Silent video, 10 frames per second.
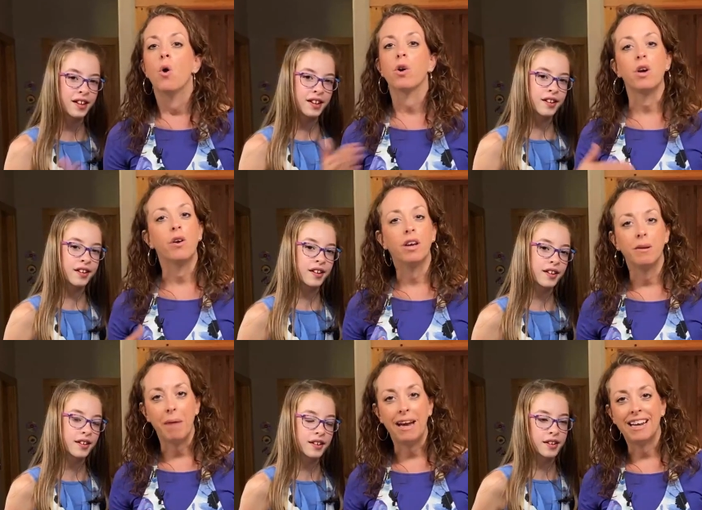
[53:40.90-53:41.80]
Speaker 1: or you
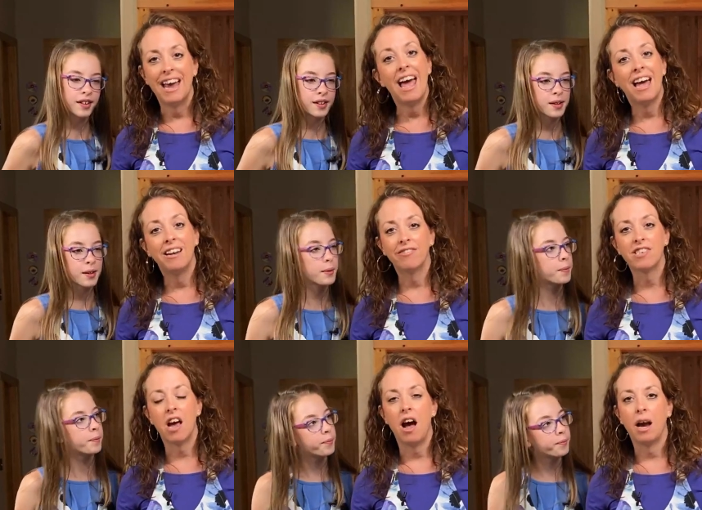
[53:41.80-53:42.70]
can make it ahead of
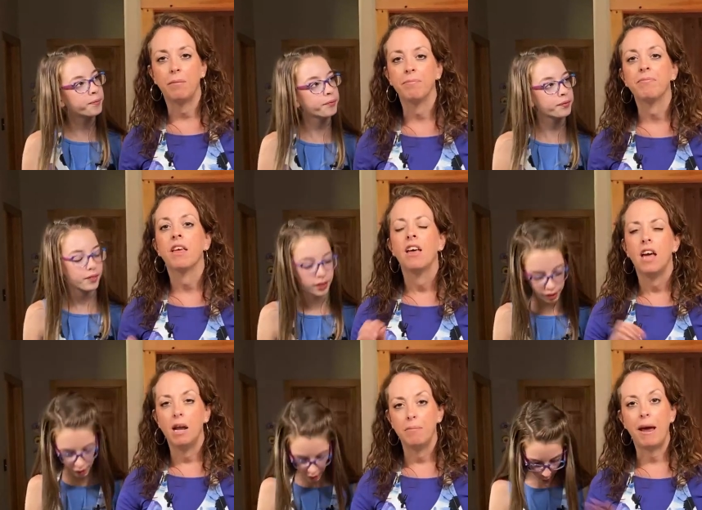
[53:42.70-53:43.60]
time
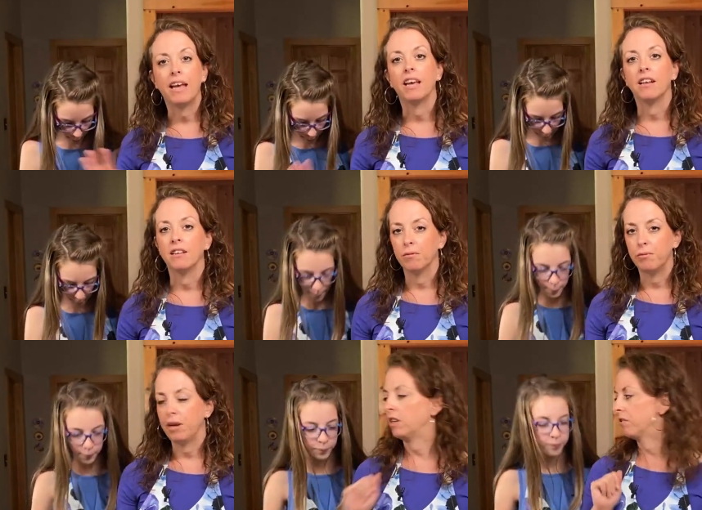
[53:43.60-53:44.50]
and bake it
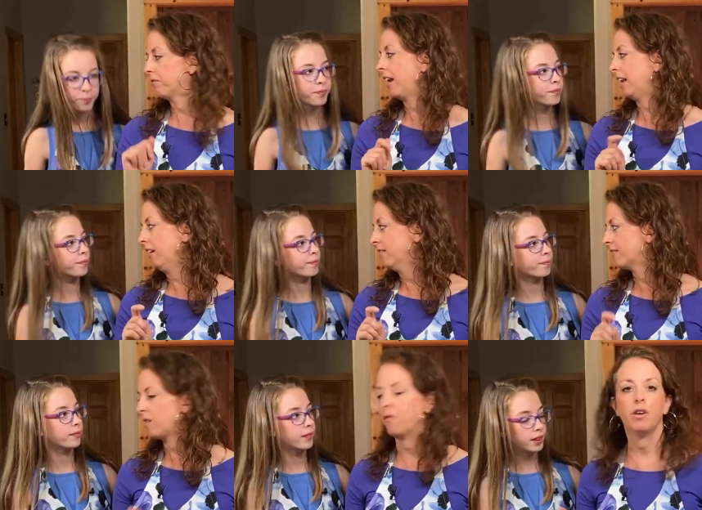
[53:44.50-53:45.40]
when you're ready.
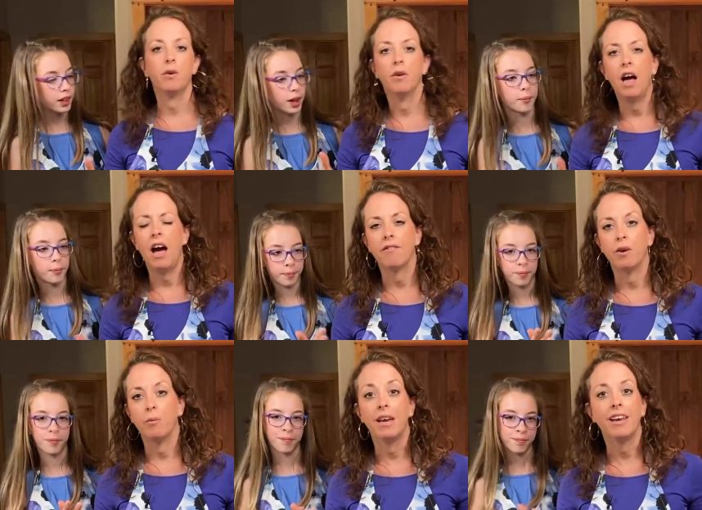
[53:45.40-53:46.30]
So if you yep. have
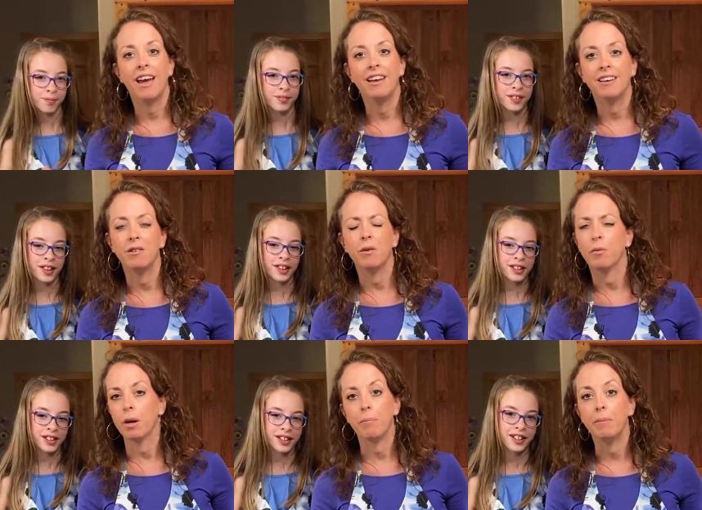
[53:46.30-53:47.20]
a weekend and you
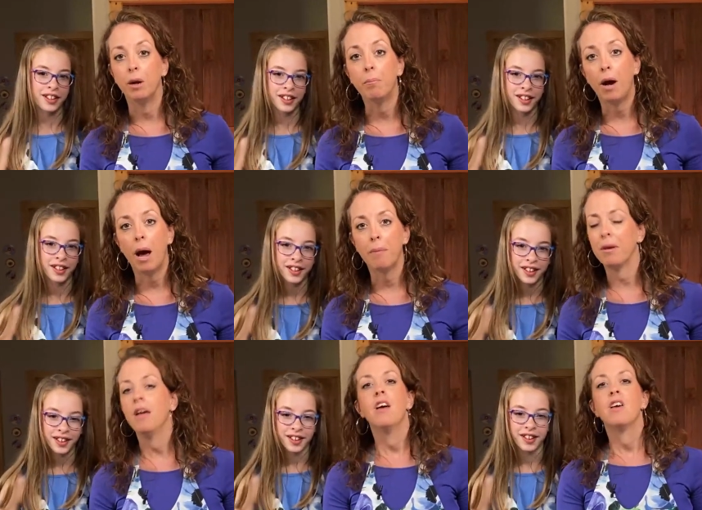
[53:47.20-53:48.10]
want a meal prep,
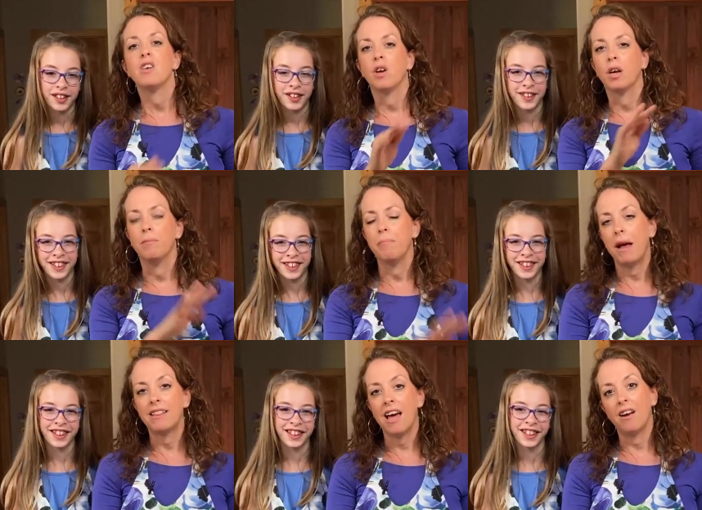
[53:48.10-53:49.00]
you could
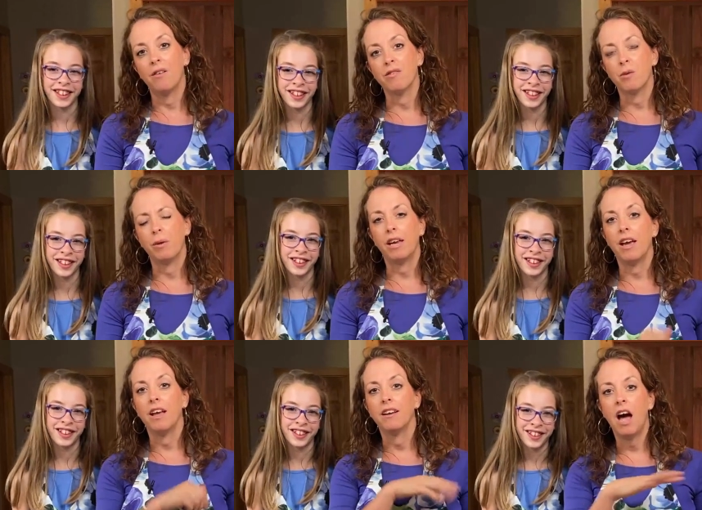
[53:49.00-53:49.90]
make that over the
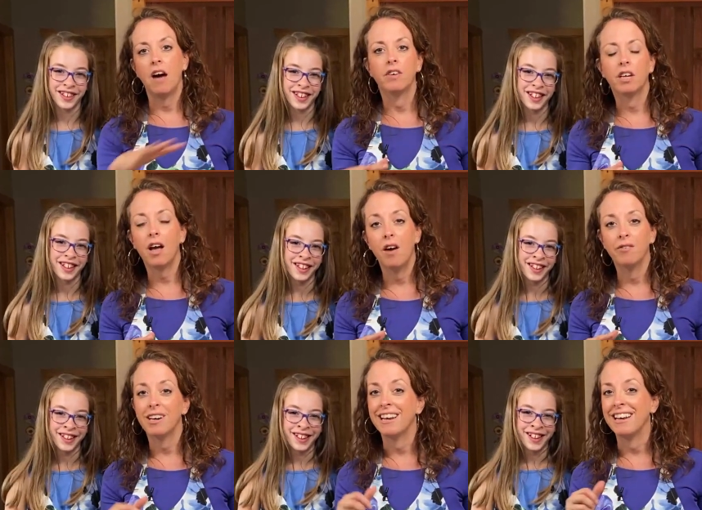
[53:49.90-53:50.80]
weekend, have it
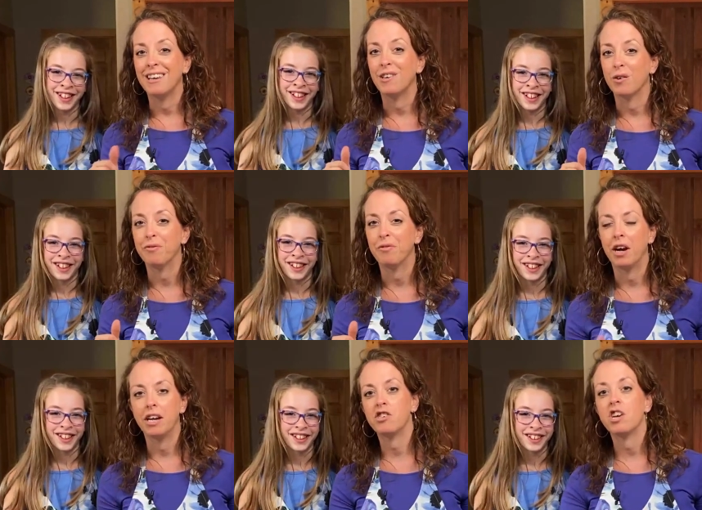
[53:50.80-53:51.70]
covered and in your
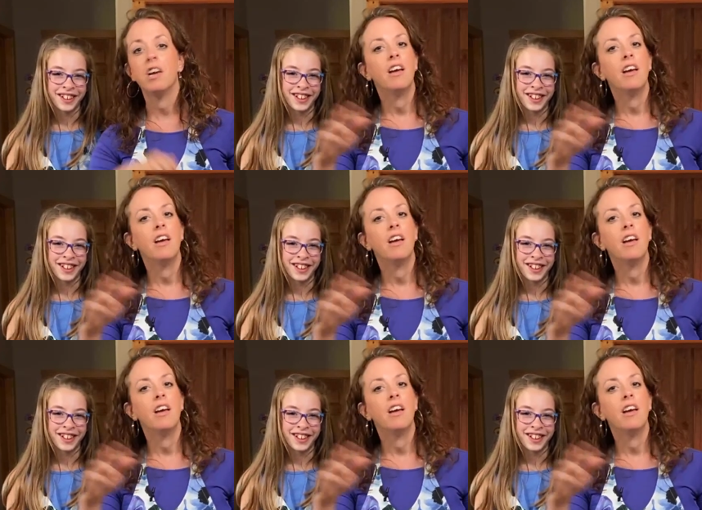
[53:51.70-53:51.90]
fridge,